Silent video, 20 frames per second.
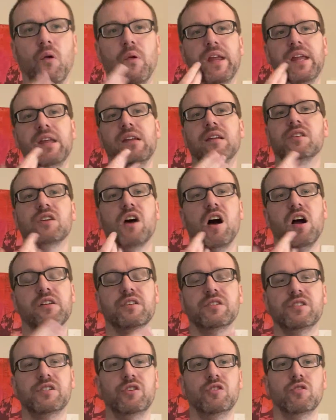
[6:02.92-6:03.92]
he
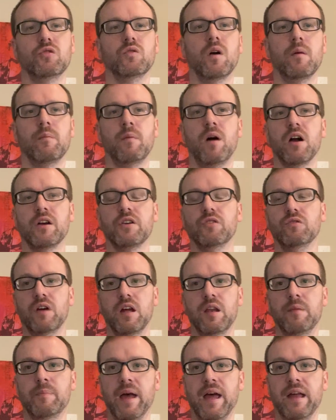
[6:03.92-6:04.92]
talked to a monk who
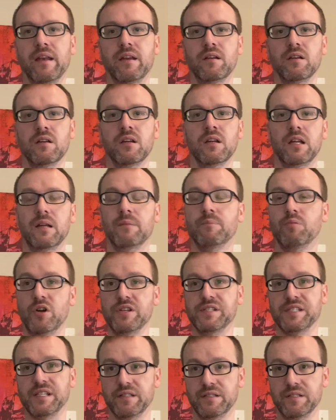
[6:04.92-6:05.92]
had been
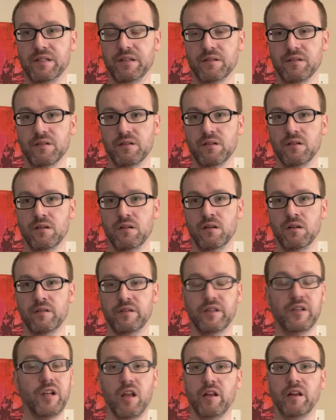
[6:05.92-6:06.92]
imprisoned.
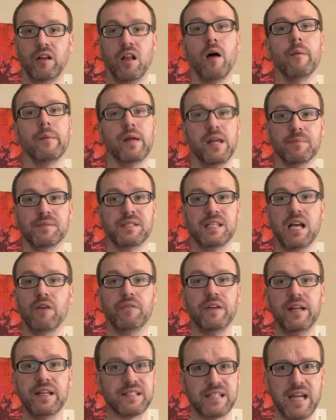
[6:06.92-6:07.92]
The Dalai Lama
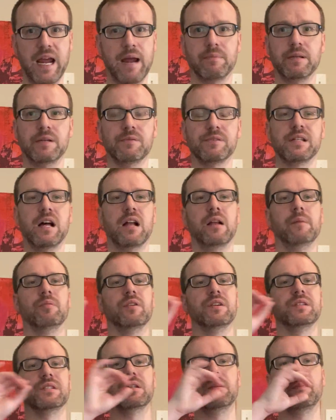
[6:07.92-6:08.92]
himself, he escaped. He was not
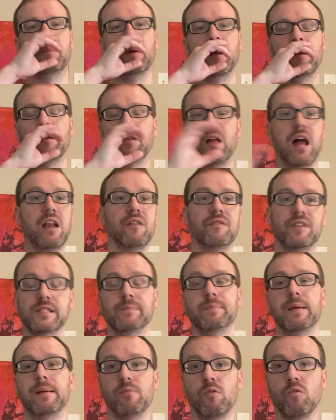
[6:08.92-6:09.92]
imprisoned, but a lot of his
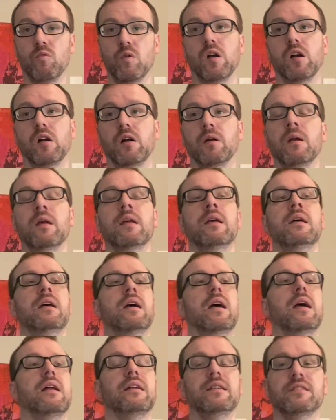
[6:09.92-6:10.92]
people were.
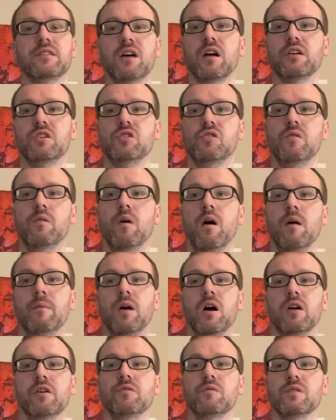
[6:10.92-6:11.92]
And he talked to a
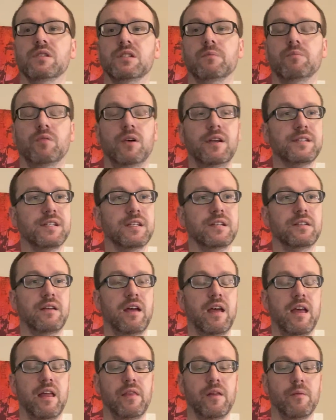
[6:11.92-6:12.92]
monk who was imprisoned,
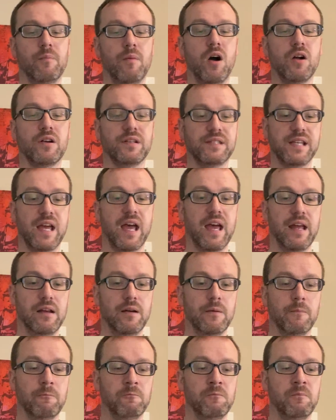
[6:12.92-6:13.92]
and the monk
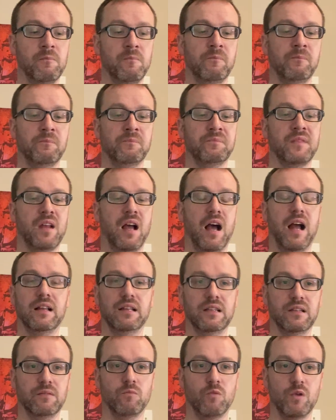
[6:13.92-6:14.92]
said, I
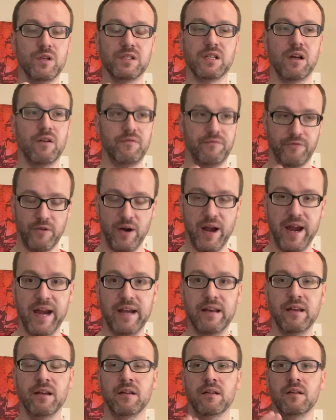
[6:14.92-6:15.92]
was
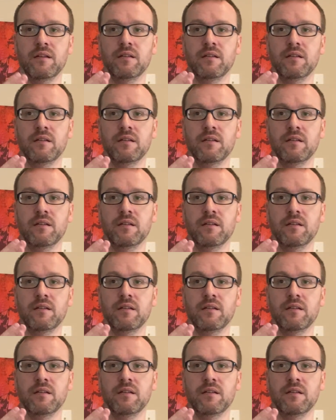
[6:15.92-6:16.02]
afraid